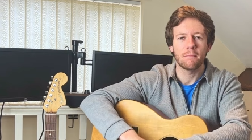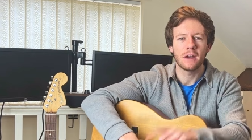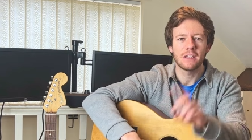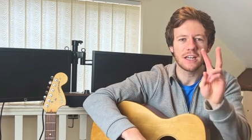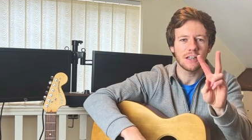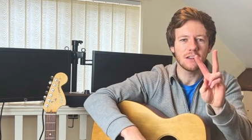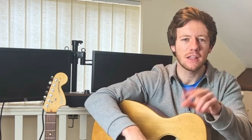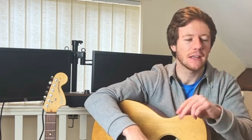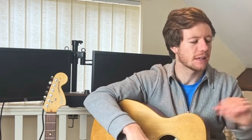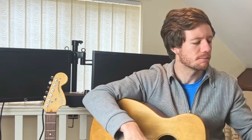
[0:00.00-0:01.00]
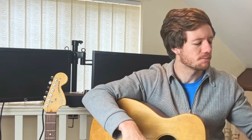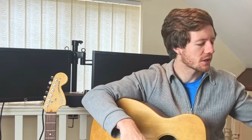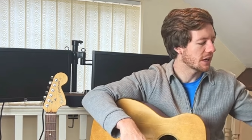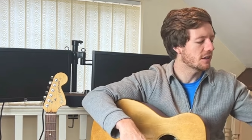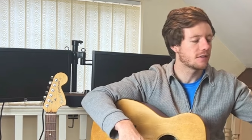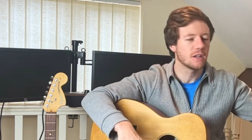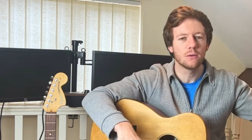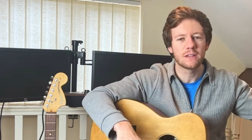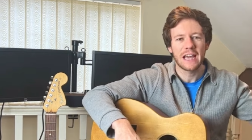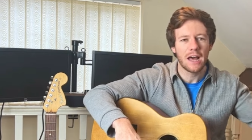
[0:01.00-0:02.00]
My second thing is to
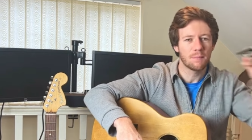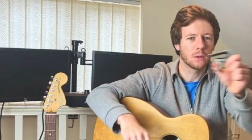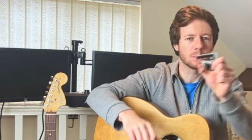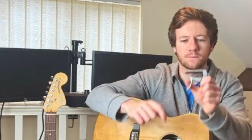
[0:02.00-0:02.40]
use a capo.